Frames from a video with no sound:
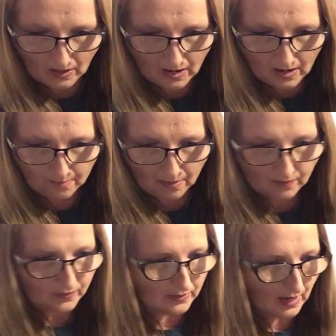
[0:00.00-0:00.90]
I bought
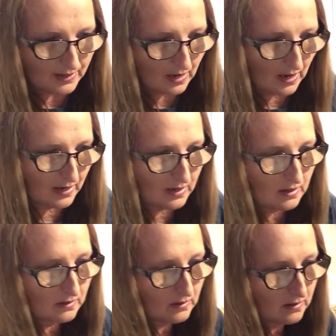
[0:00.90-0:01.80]
the tie-dye
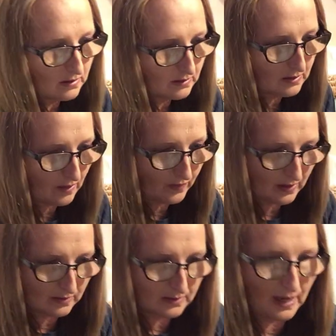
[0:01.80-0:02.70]
stuff
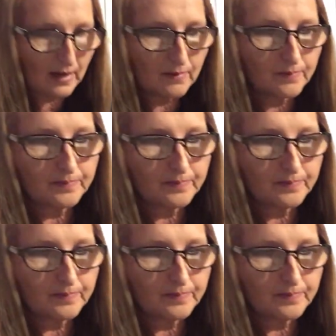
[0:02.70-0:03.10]
in a set.